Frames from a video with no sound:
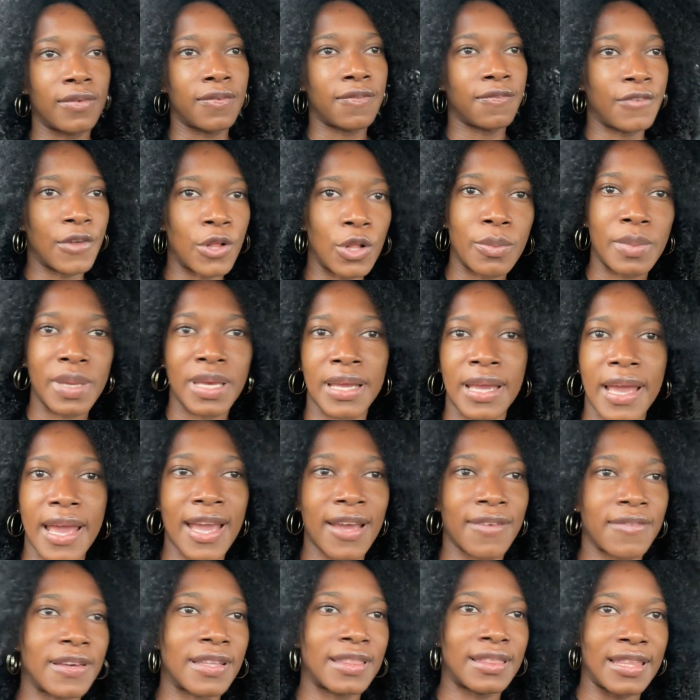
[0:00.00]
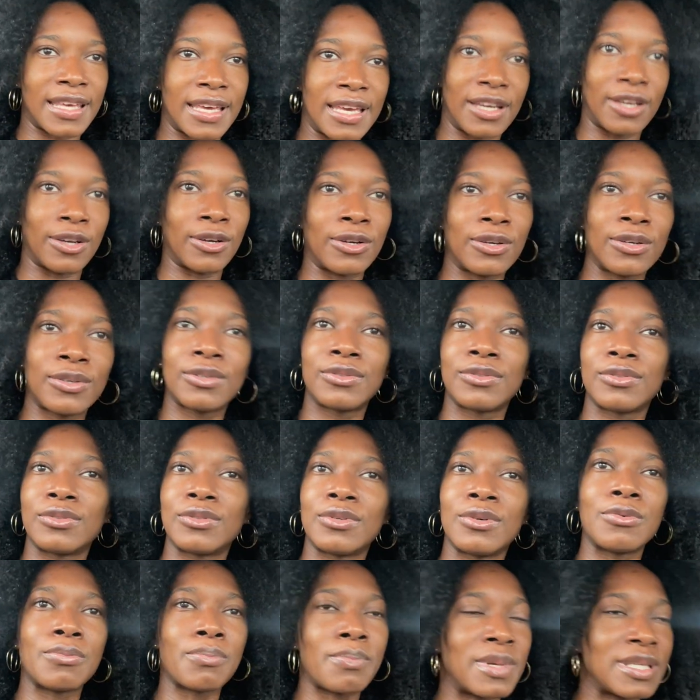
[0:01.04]
Filming, everything.
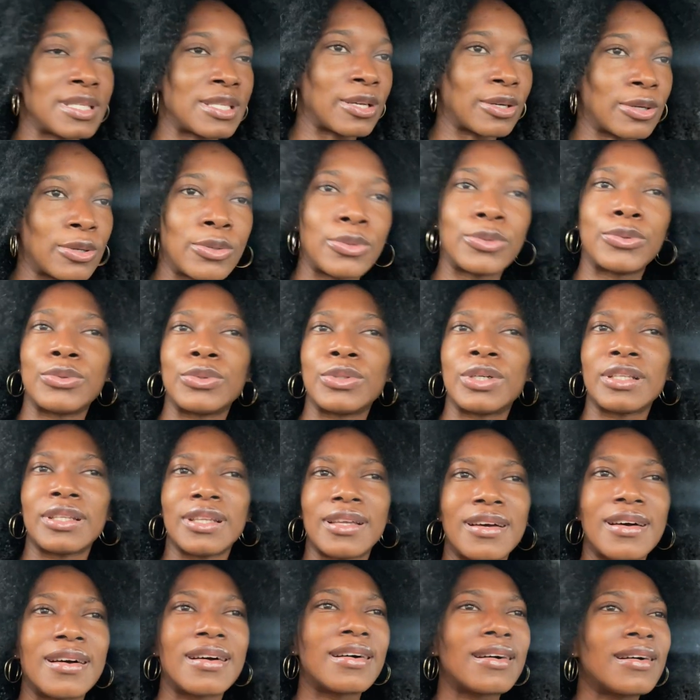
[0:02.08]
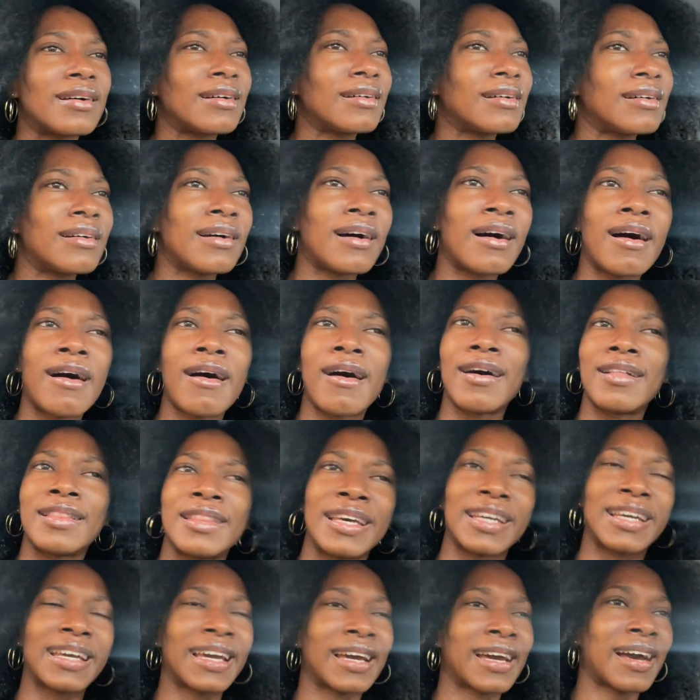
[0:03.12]
Mr. Coogler, all the
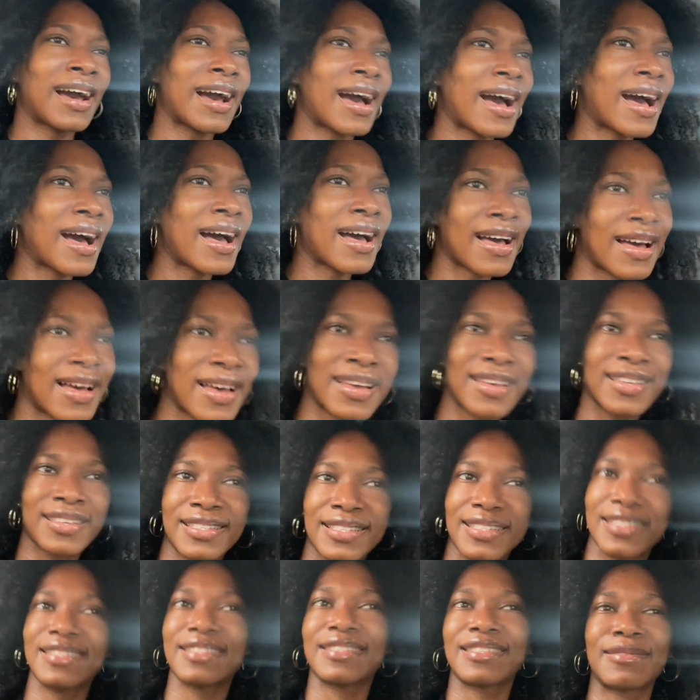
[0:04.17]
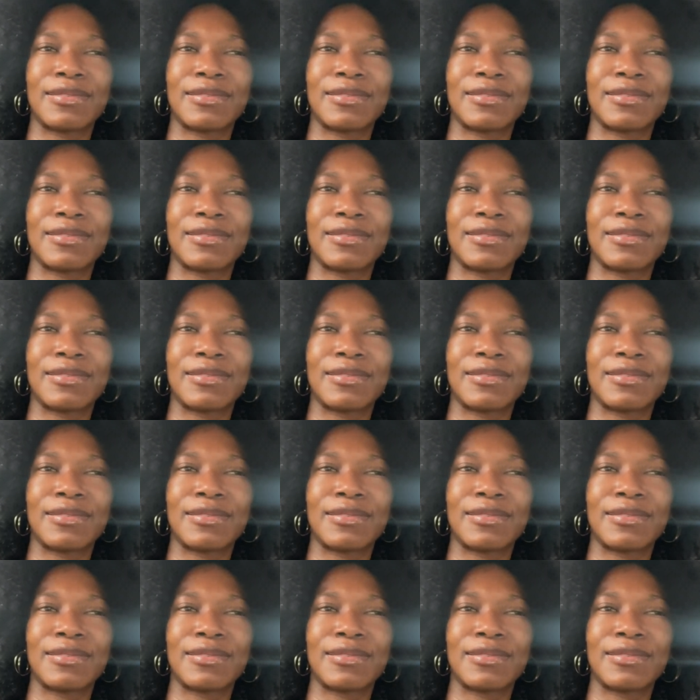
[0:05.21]
cast,